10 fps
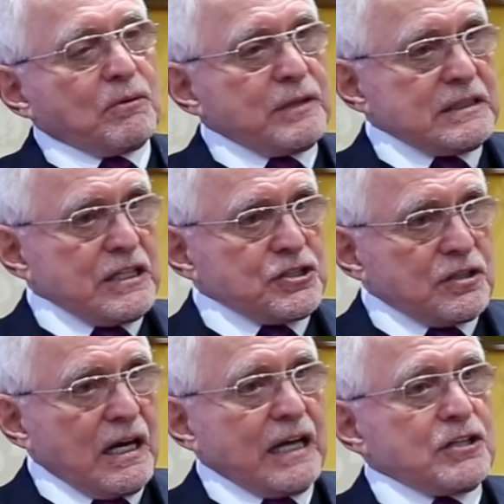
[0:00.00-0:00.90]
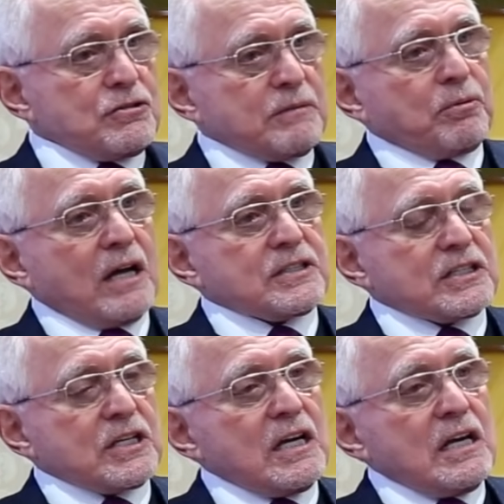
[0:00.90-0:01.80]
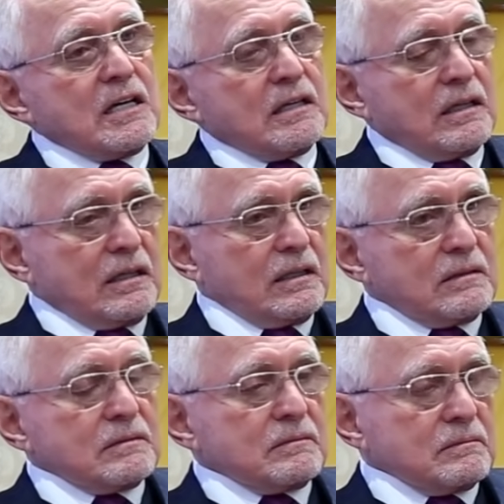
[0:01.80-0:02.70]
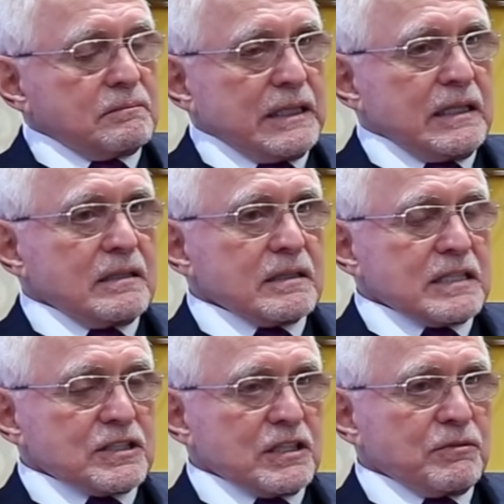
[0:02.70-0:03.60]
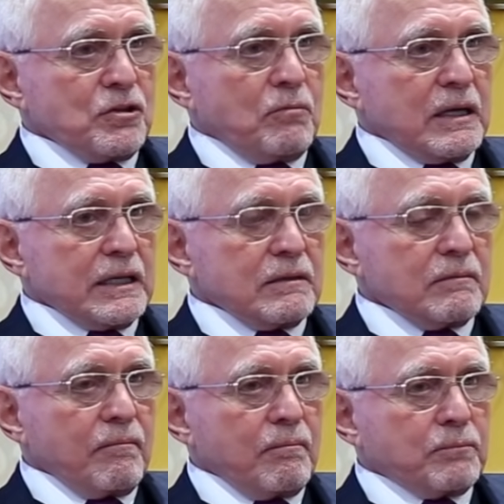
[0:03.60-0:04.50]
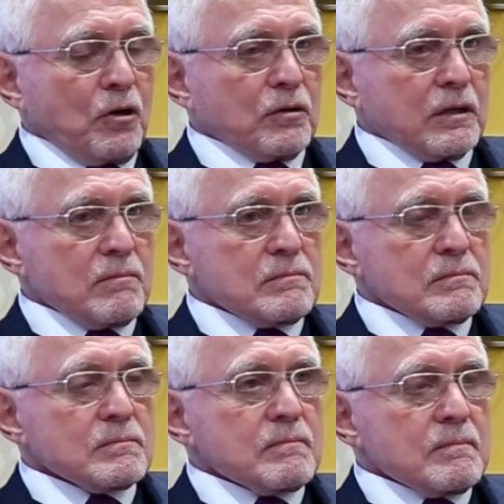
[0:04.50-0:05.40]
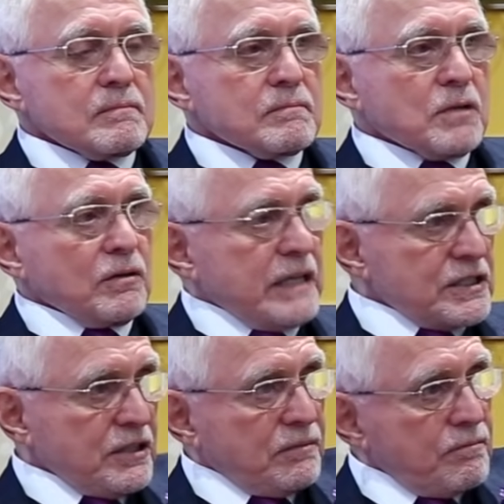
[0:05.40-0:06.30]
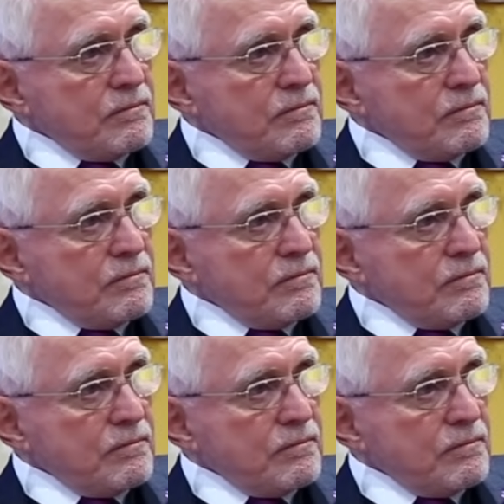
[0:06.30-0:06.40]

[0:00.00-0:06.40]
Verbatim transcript: But we teach you how to use the process, uh, being essentially with no money, broke, broke. Yes, sir.